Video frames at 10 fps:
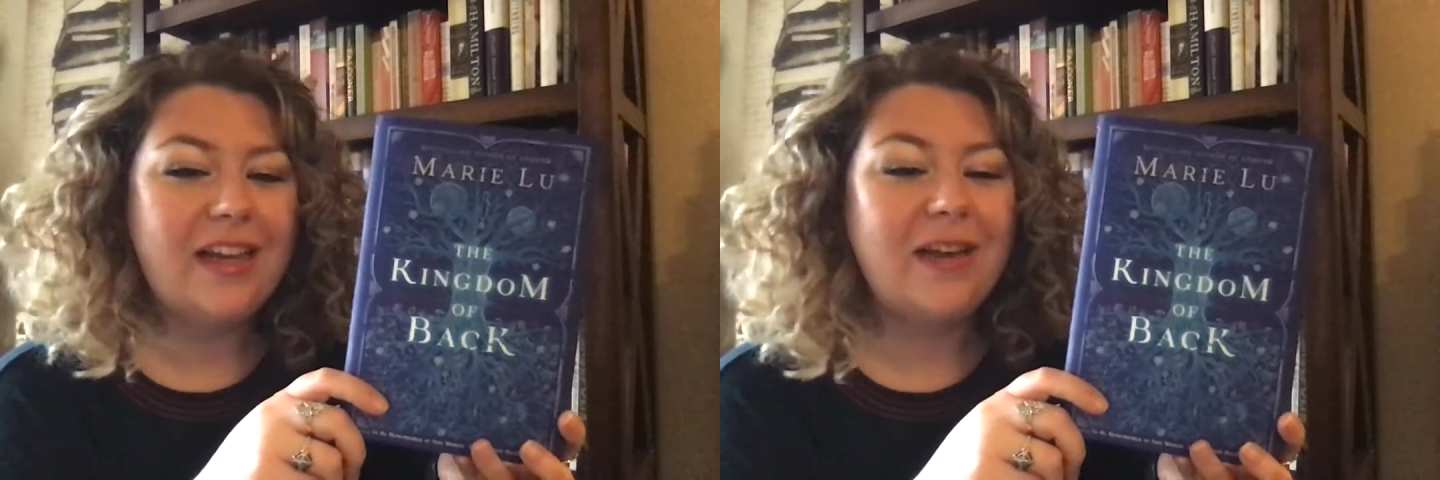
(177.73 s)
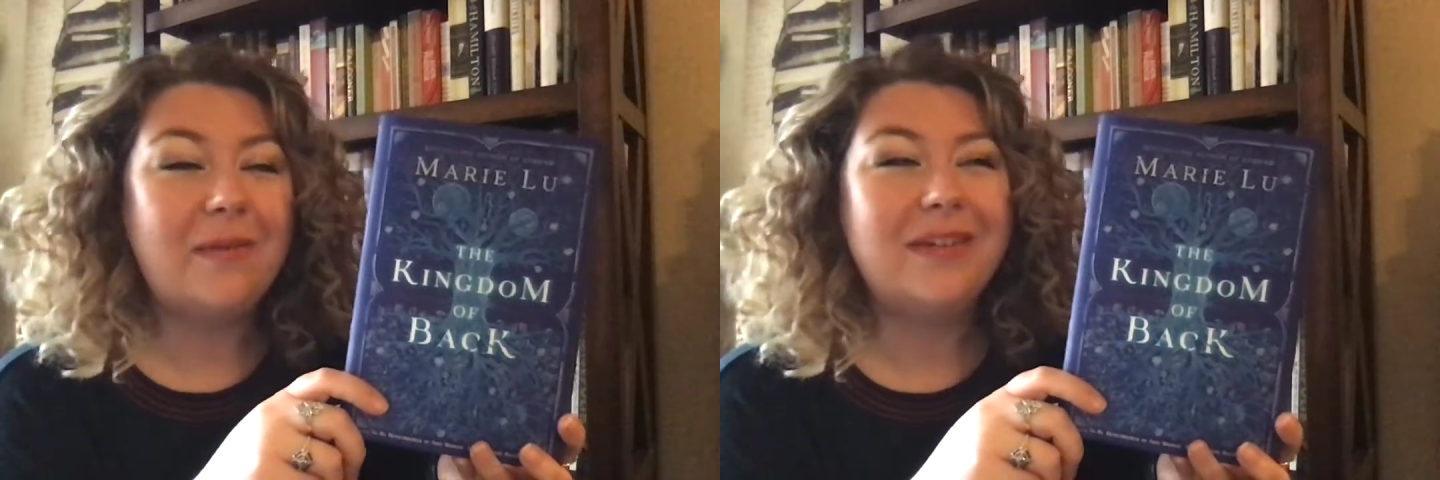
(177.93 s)

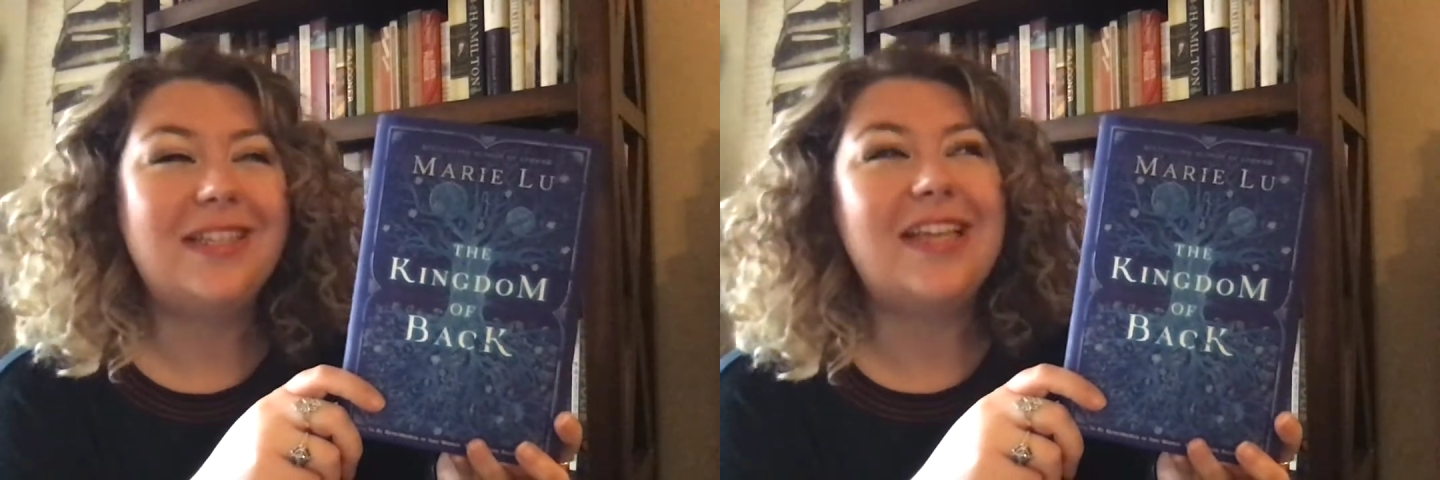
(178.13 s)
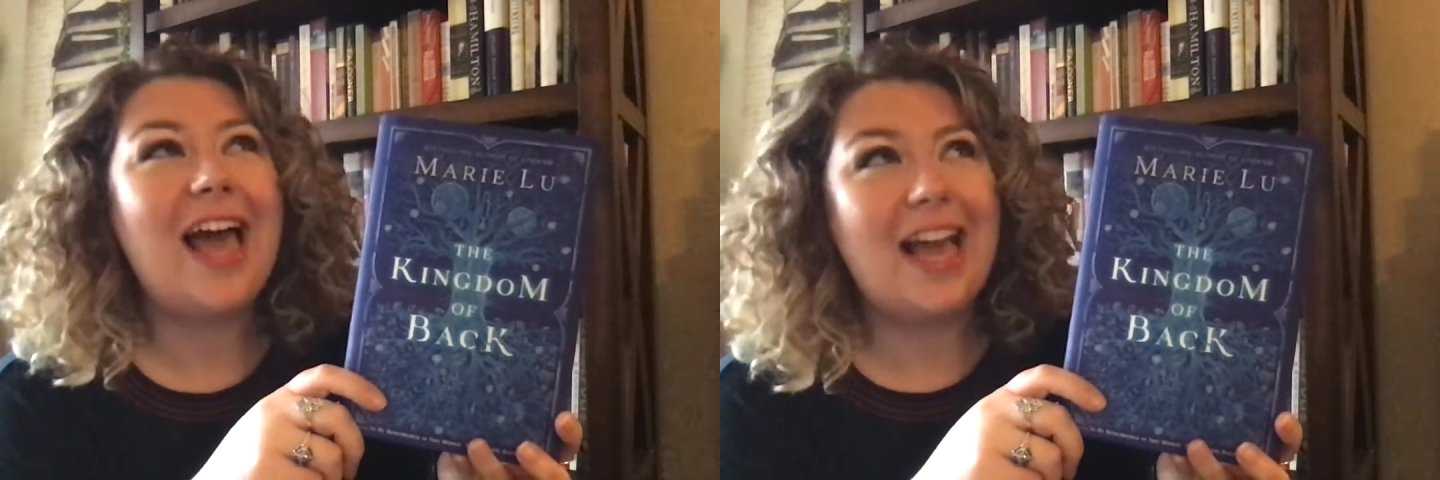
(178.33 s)
it
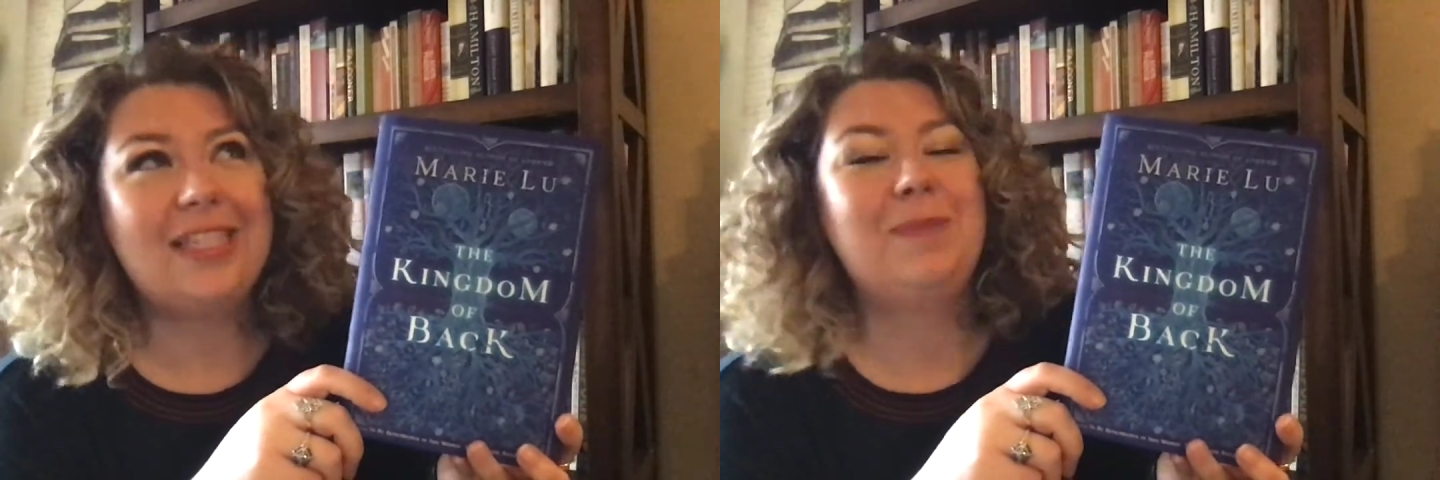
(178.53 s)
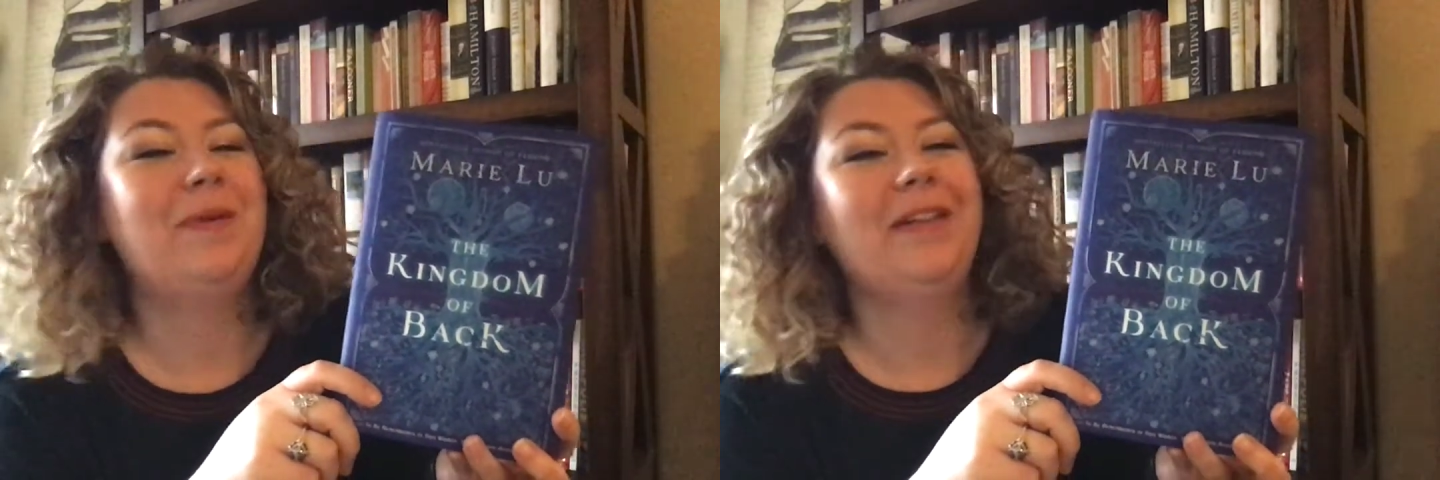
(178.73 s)
was
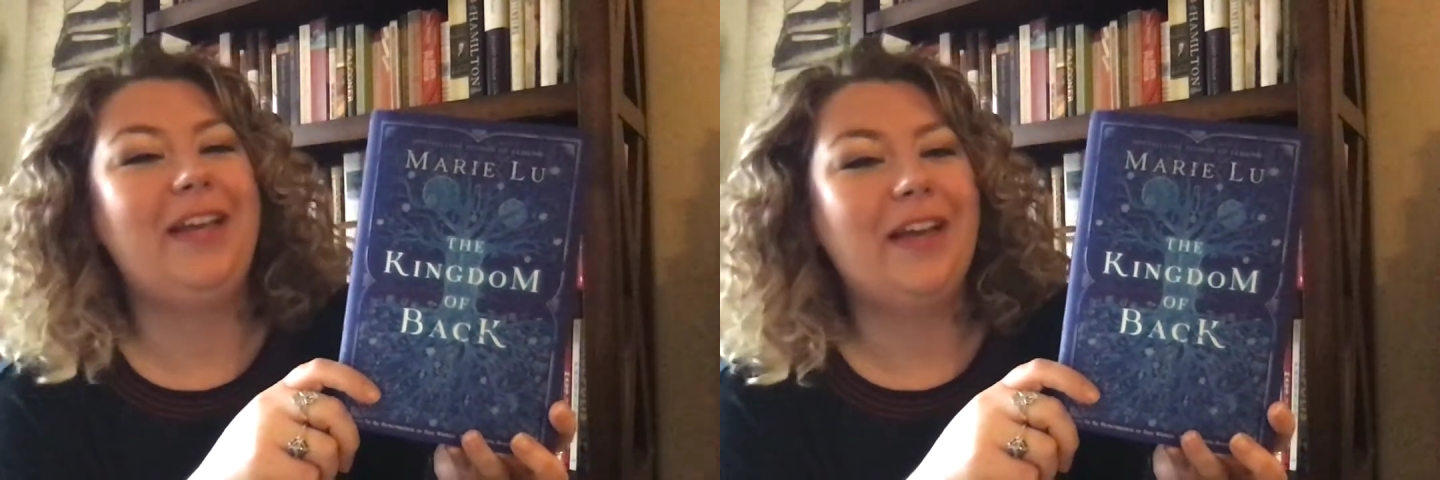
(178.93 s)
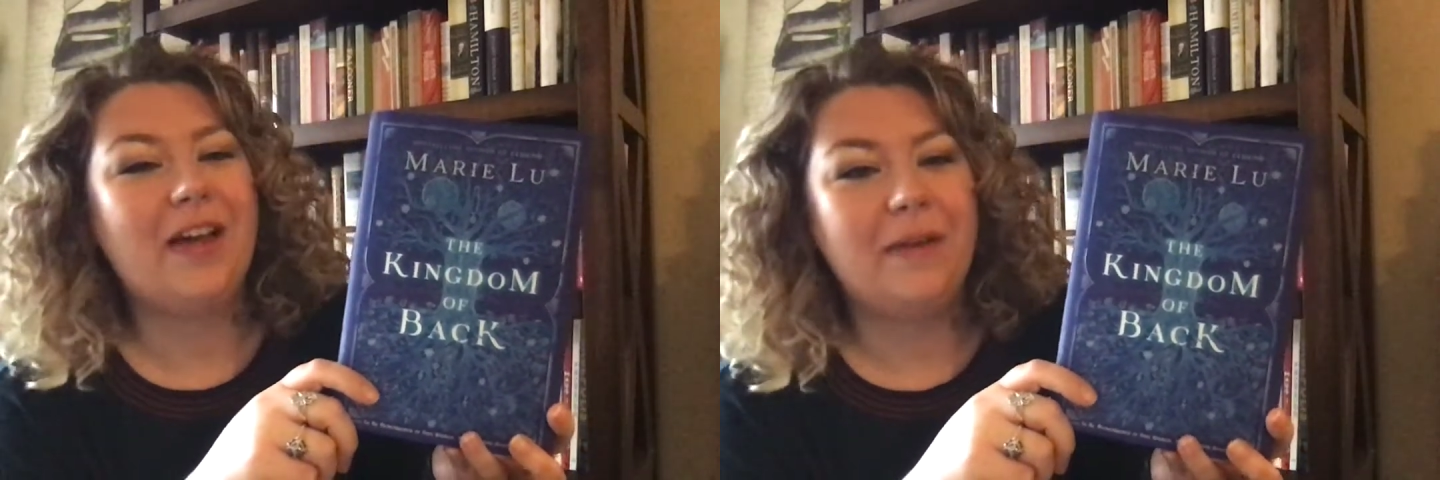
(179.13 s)

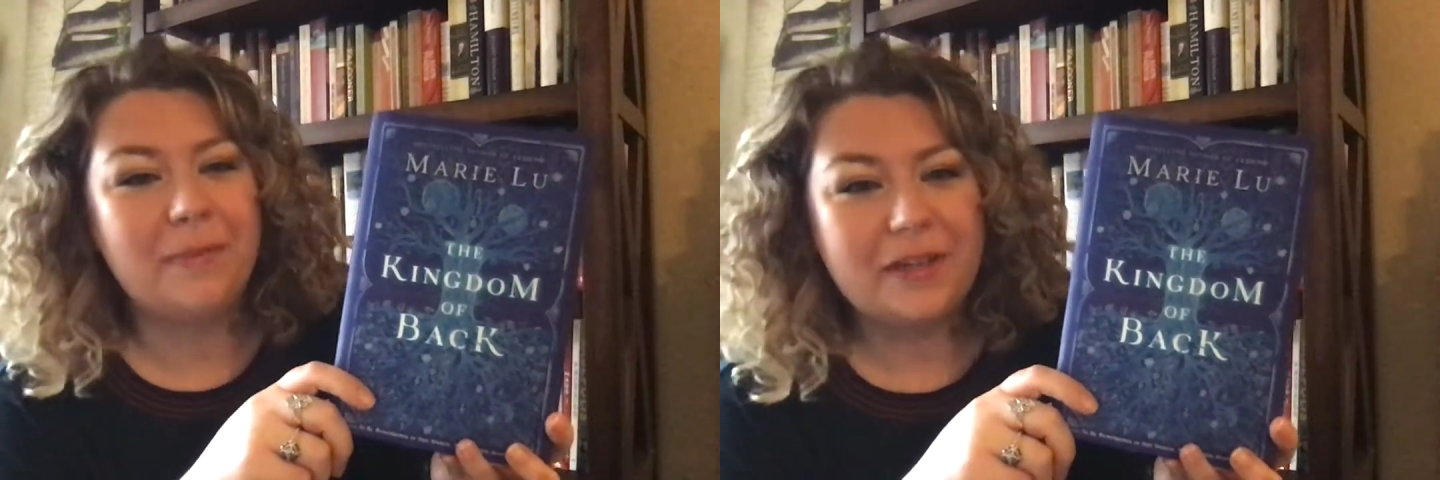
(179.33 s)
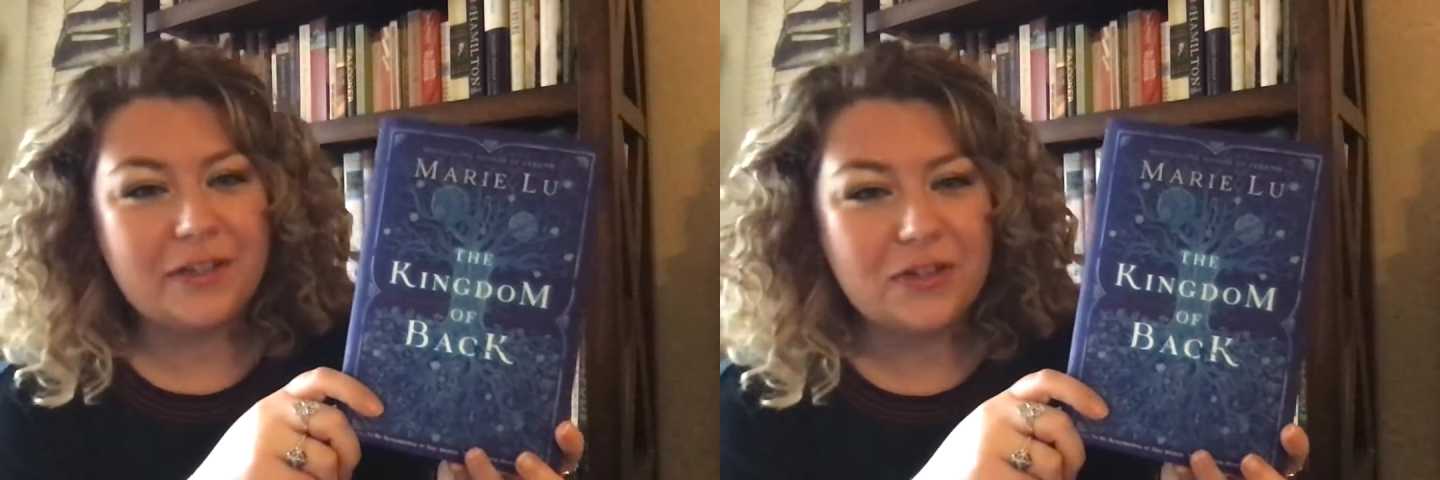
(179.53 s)
expertly
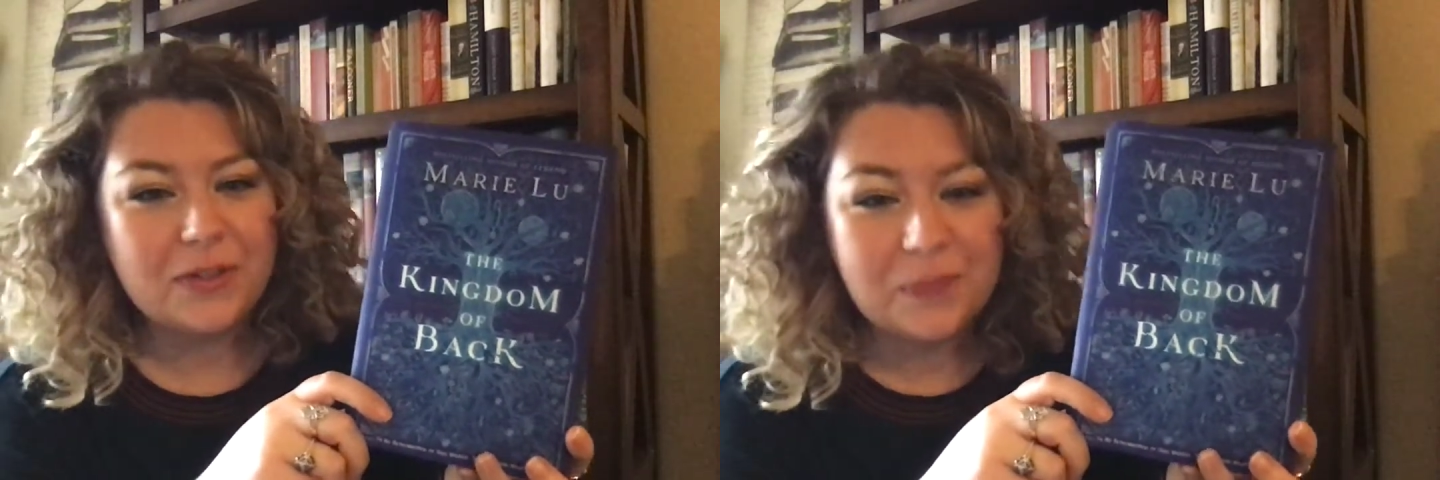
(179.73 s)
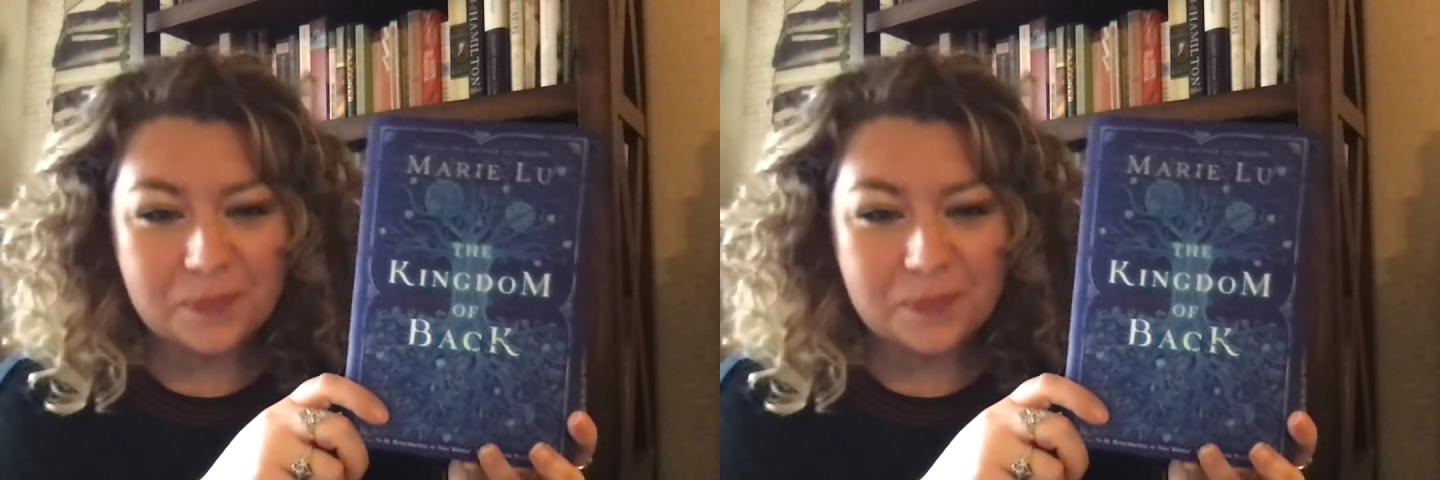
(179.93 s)
accomplished.